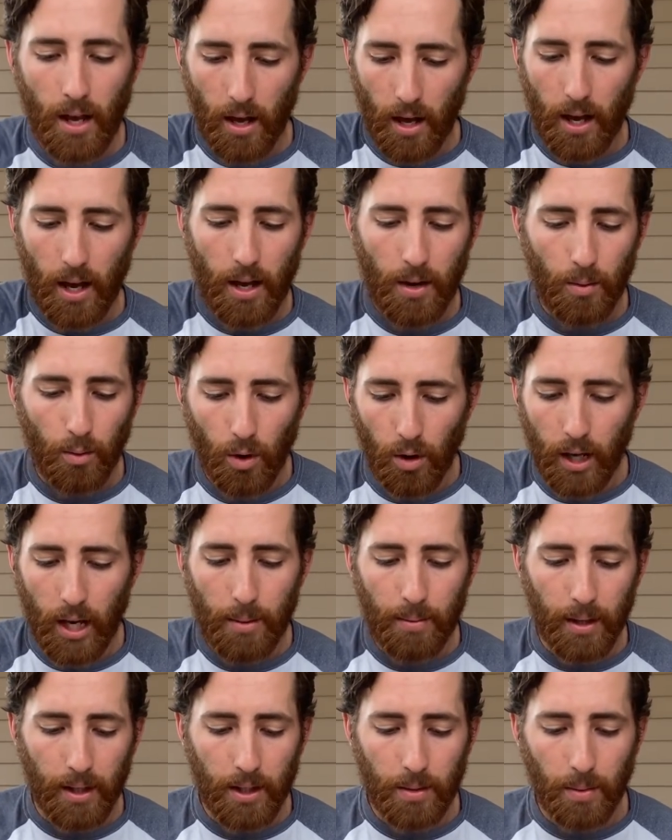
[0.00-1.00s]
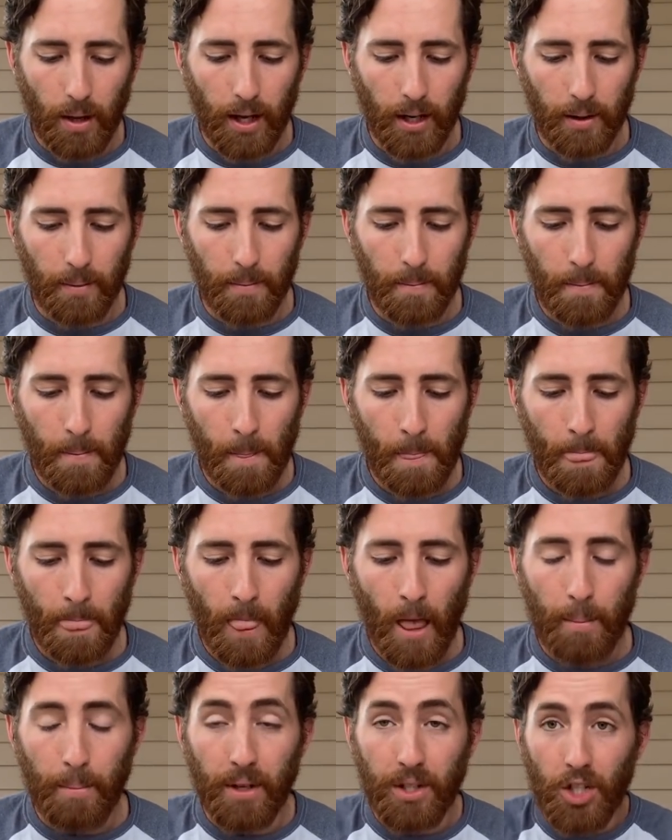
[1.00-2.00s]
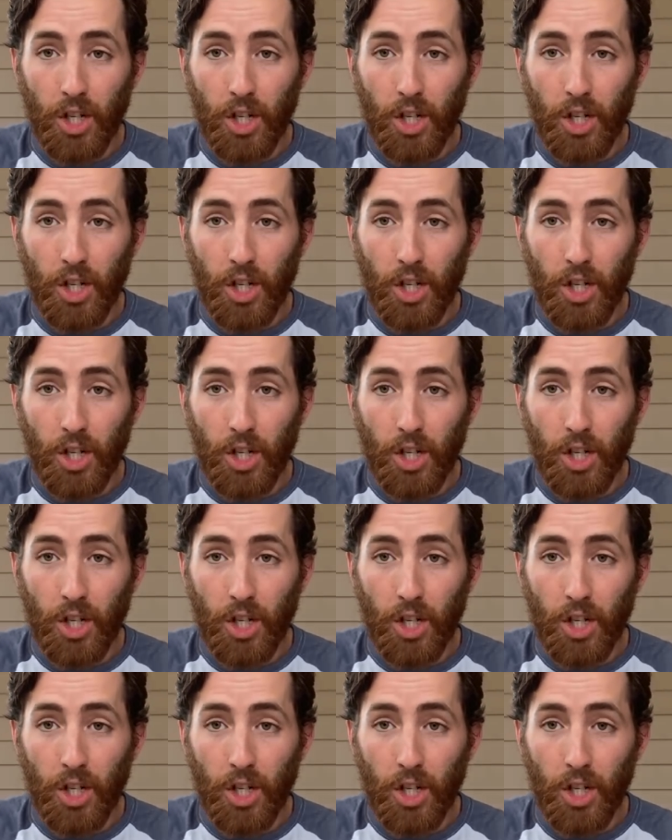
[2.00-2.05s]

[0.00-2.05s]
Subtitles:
And we'll keep explaining. But